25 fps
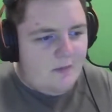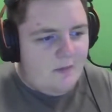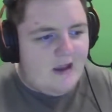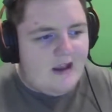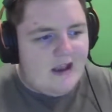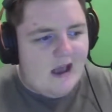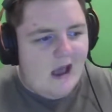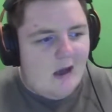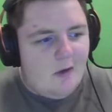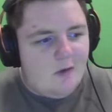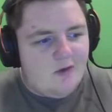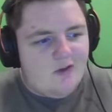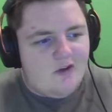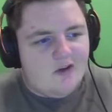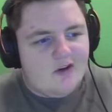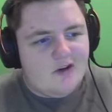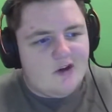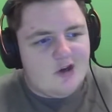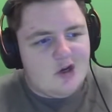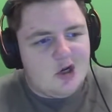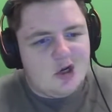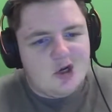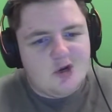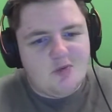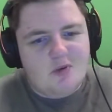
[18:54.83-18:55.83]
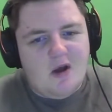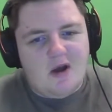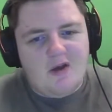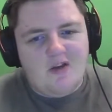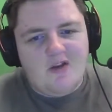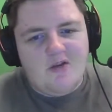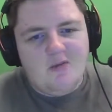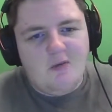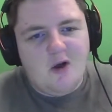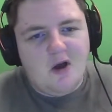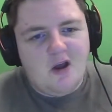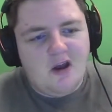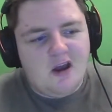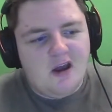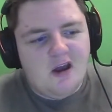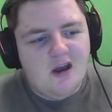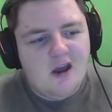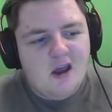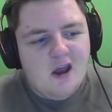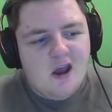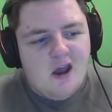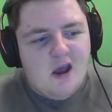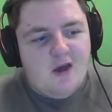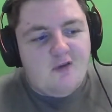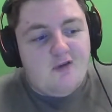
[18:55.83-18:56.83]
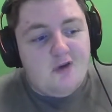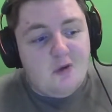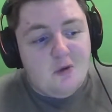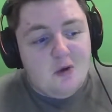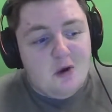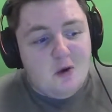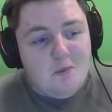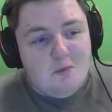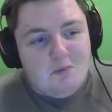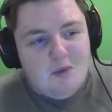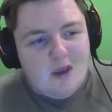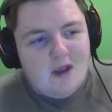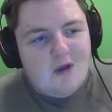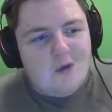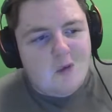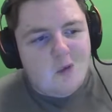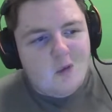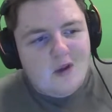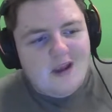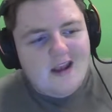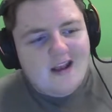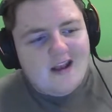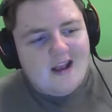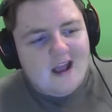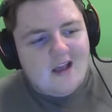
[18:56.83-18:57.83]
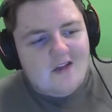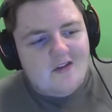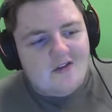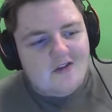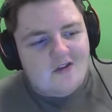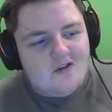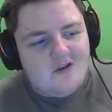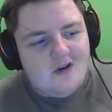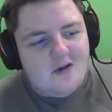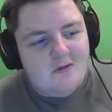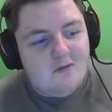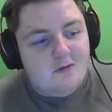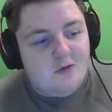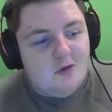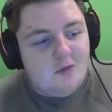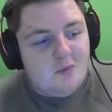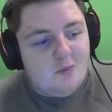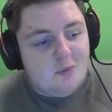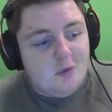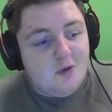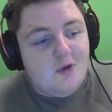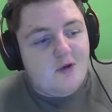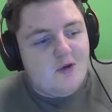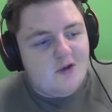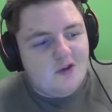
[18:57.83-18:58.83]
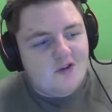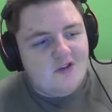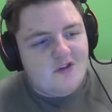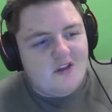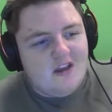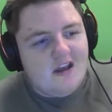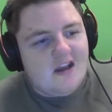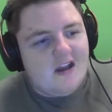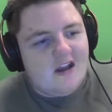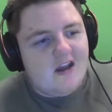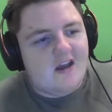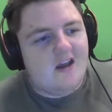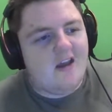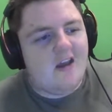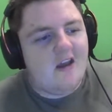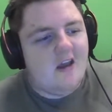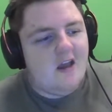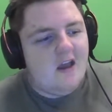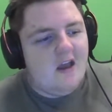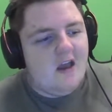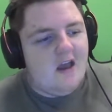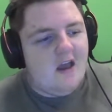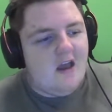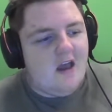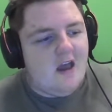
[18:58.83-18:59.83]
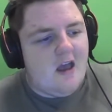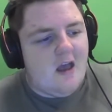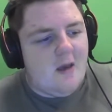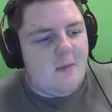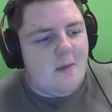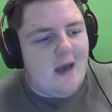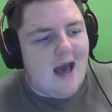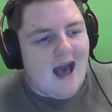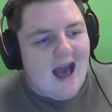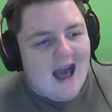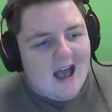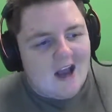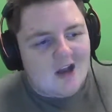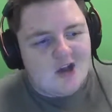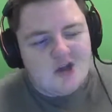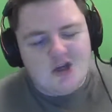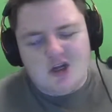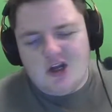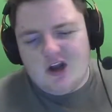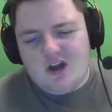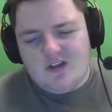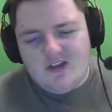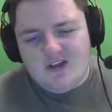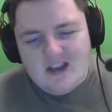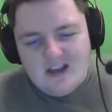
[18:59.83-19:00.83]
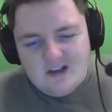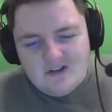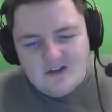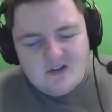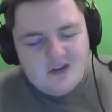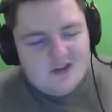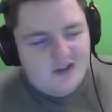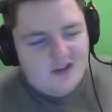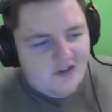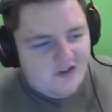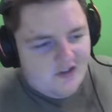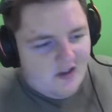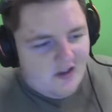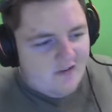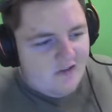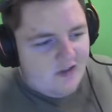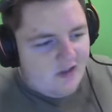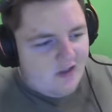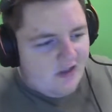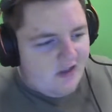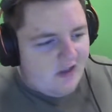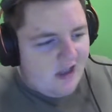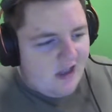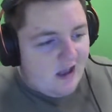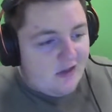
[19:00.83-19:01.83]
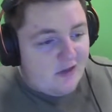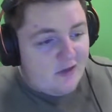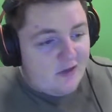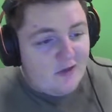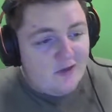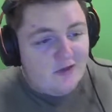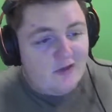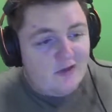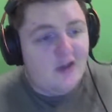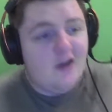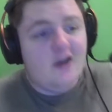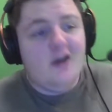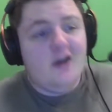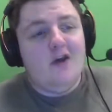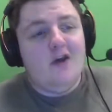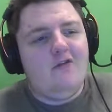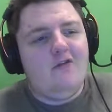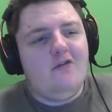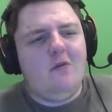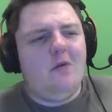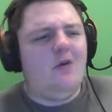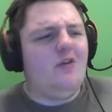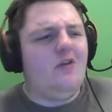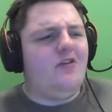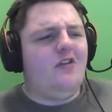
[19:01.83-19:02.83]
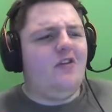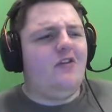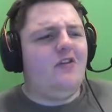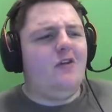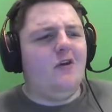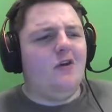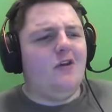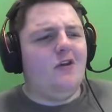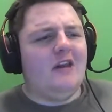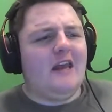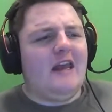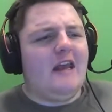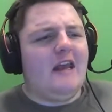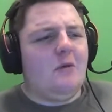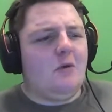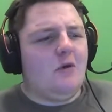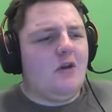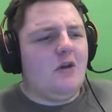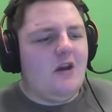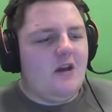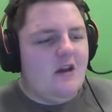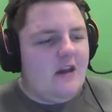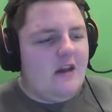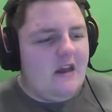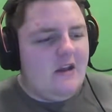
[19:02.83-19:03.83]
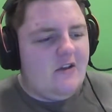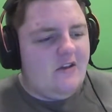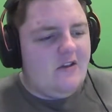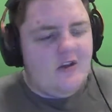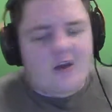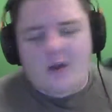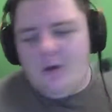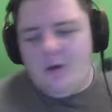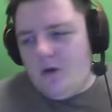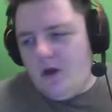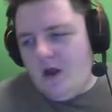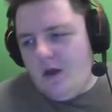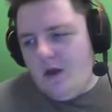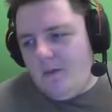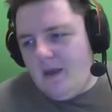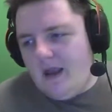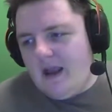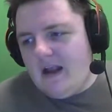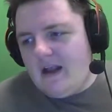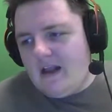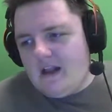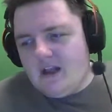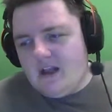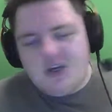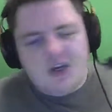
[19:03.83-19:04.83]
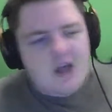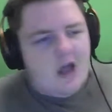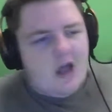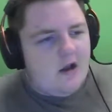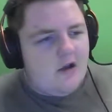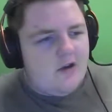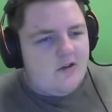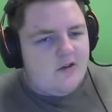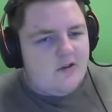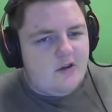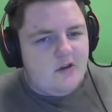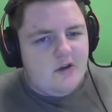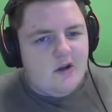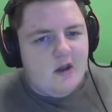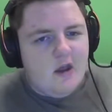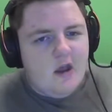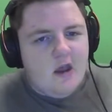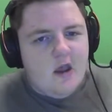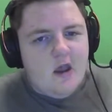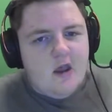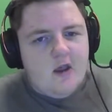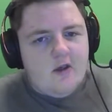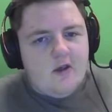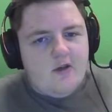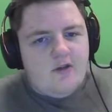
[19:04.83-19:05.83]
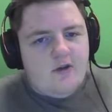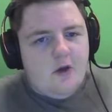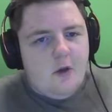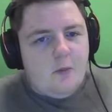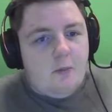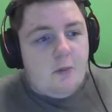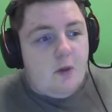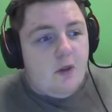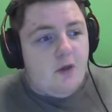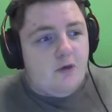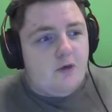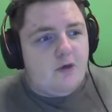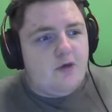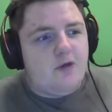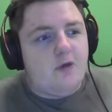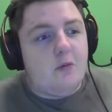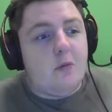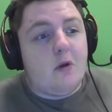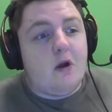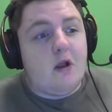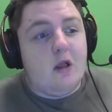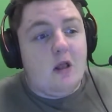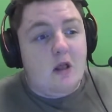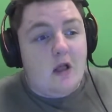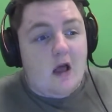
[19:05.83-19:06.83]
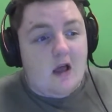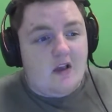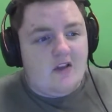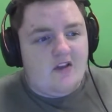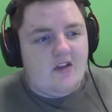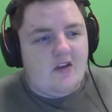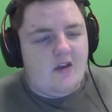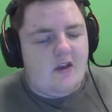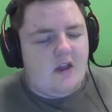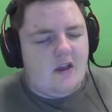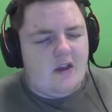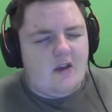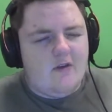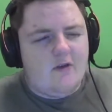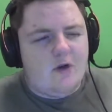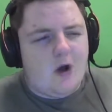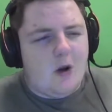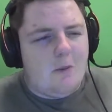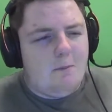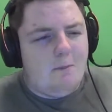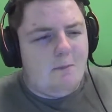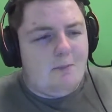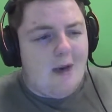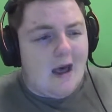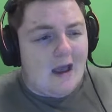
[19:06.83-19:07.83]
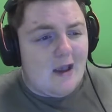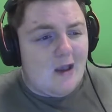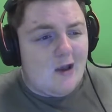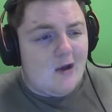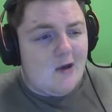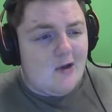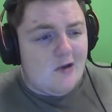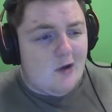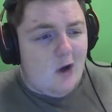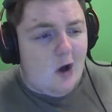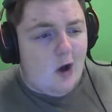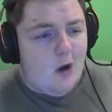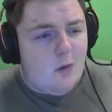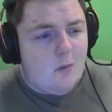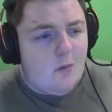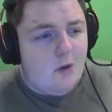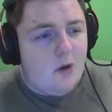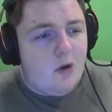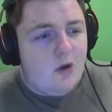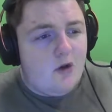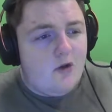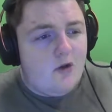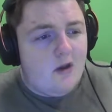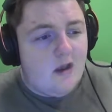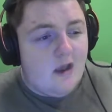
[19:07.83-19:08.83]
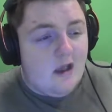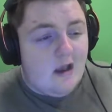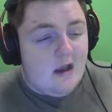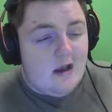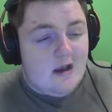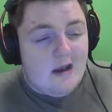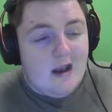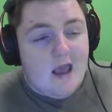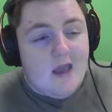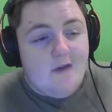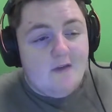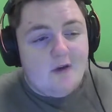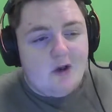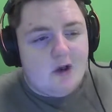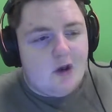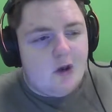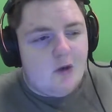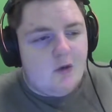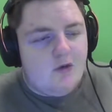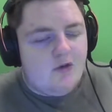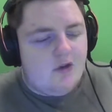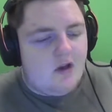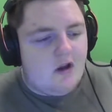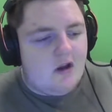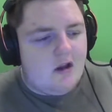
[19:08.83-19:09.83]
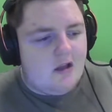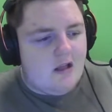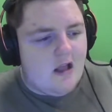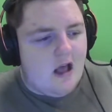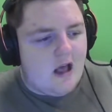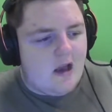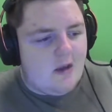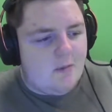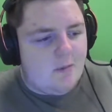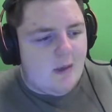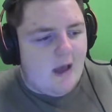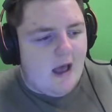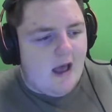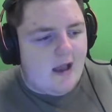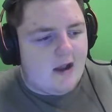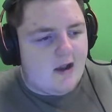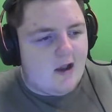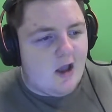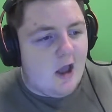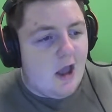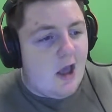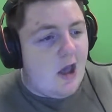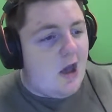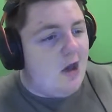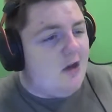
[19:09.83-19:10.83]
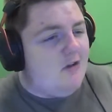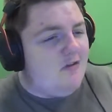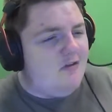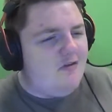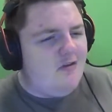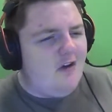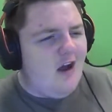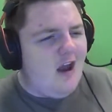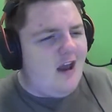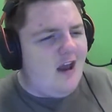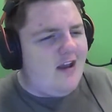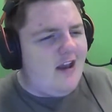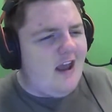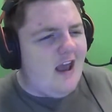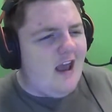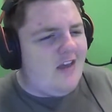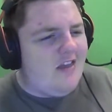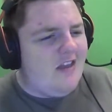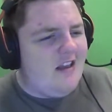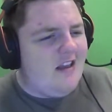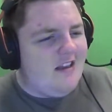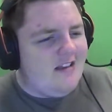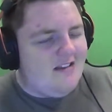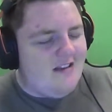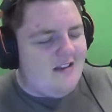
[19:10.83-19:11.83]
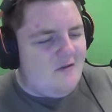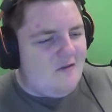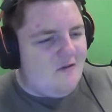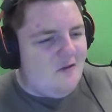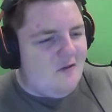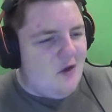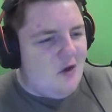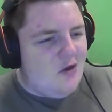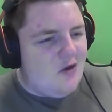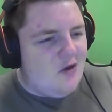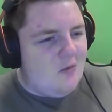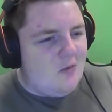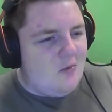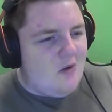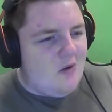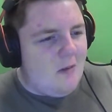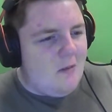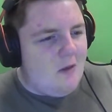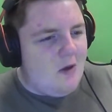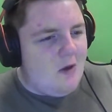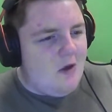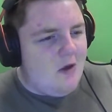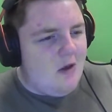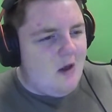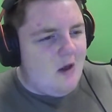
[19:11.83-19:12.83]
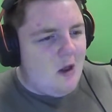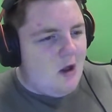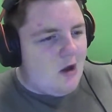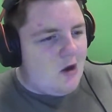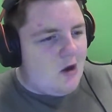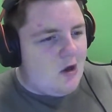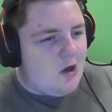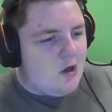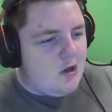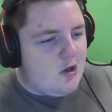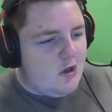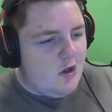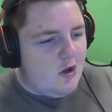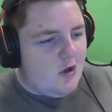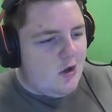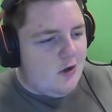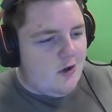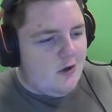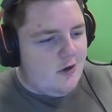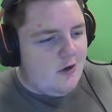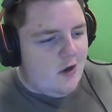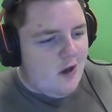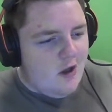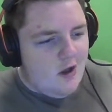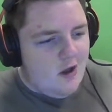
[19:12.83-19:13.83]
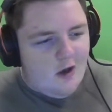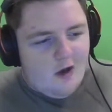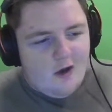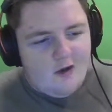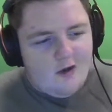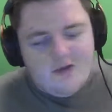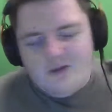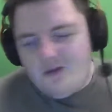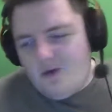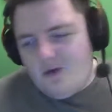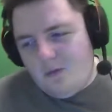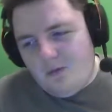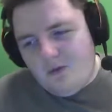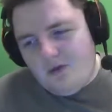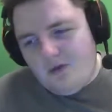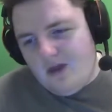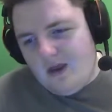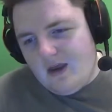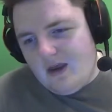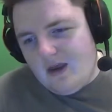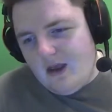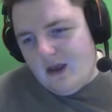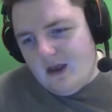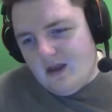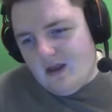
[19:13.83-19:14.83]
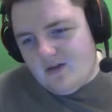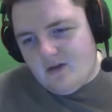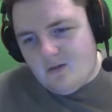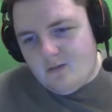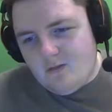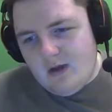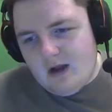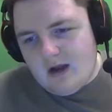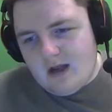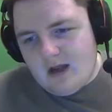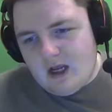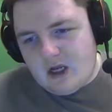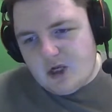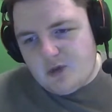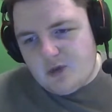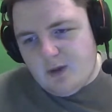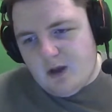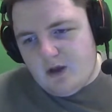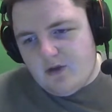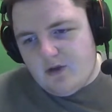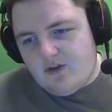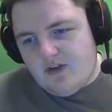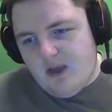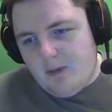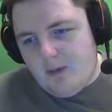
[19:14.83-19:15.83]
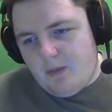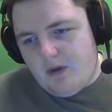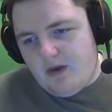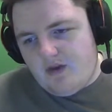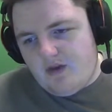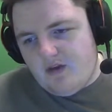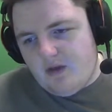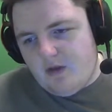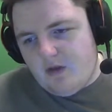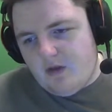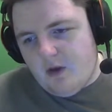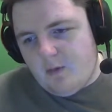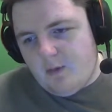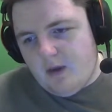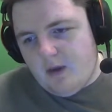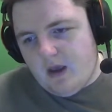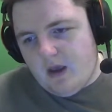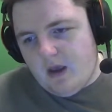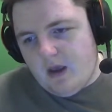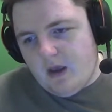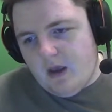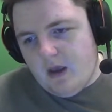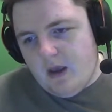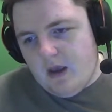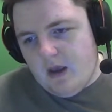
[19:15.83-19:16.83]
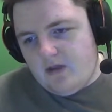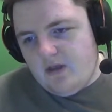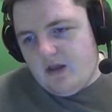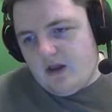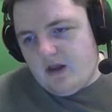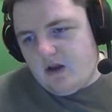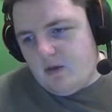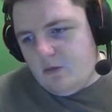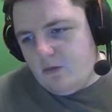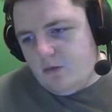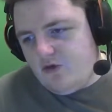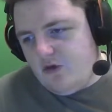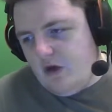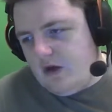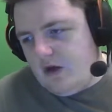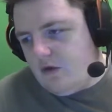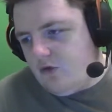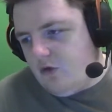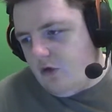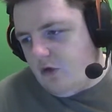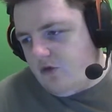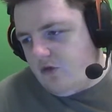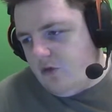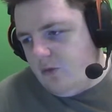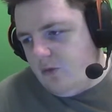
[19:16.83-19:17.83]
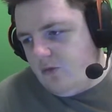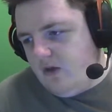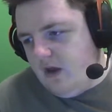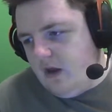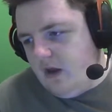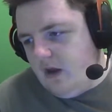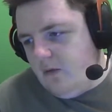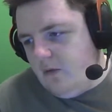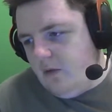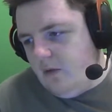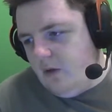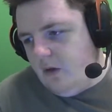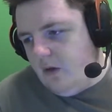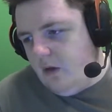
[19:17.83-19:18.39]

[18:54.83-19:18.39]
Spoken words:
and Kyle were talking to Josh about this morning of doing a big weekend stream for the Bundesliga action. I think it's on the 7th and the 9th because for once there's no League 1 and League 2 English action. But there is some class. You've got Bayern Dortmund, Leverkusen Gladbach. And on Friday, I think, is it Werder Bremen Cologne or something? It's a relegation battle. Set piece here, though, by Atletico Madrid. Cross comes in